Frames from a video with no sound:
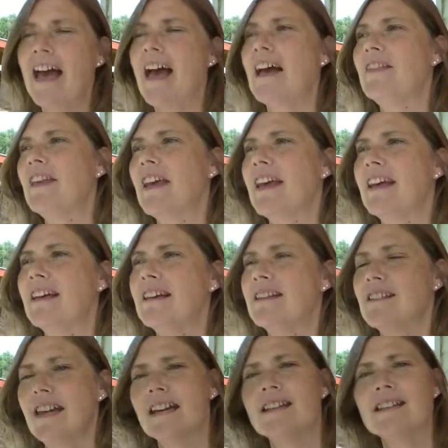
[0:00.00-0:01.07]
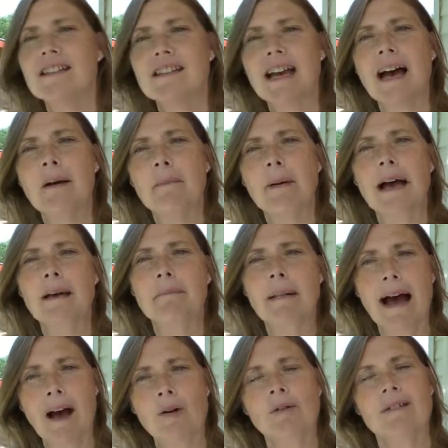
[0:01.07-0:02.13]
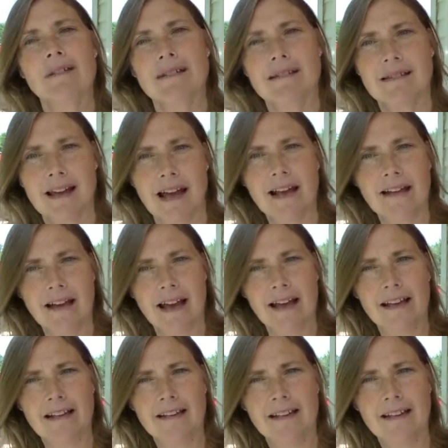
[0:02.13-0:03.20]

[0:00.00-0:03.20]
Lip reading: And they take a stop by Mount Sinai.